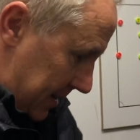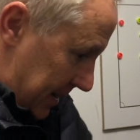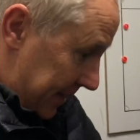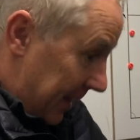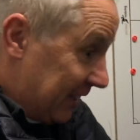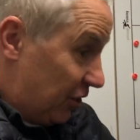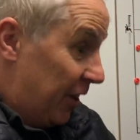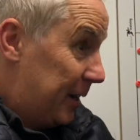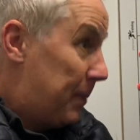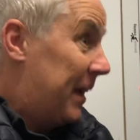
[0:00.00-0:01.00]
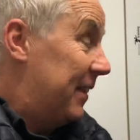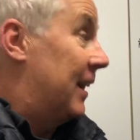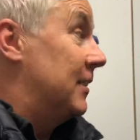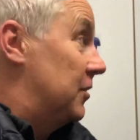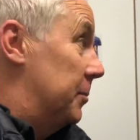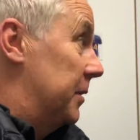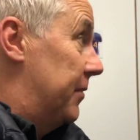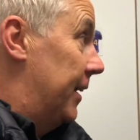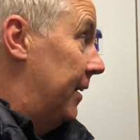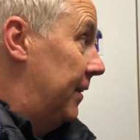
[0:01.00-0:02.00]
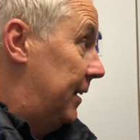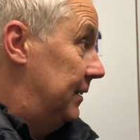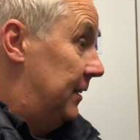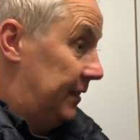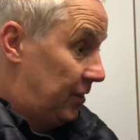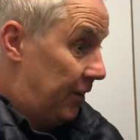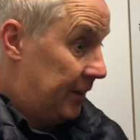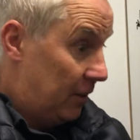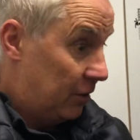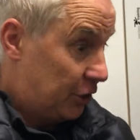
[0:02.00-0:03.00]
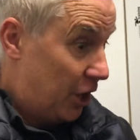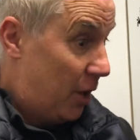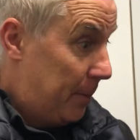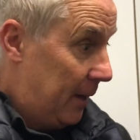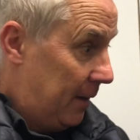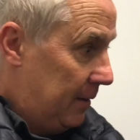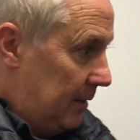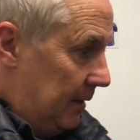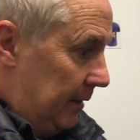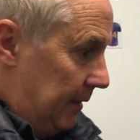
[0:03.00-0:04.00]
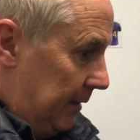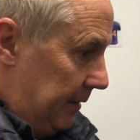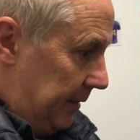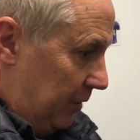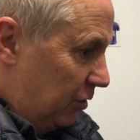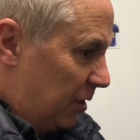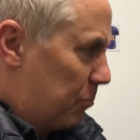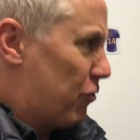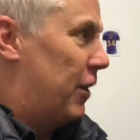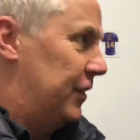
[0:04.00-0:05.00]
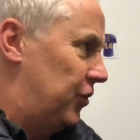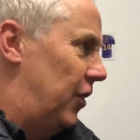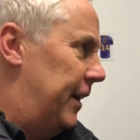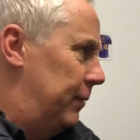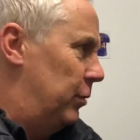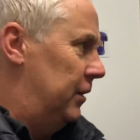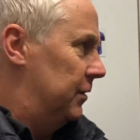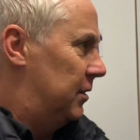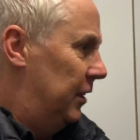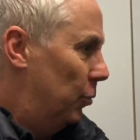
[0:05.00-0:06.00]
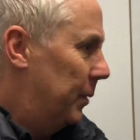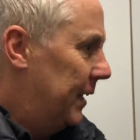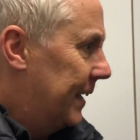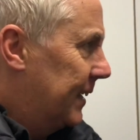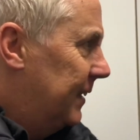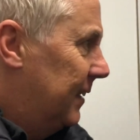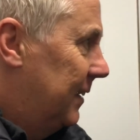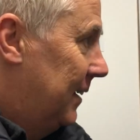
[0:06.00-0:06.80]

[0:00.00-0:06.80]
And they started better than us, to be fair. They started a lot sharper and looked the brighter side. We looked a little bit leggy.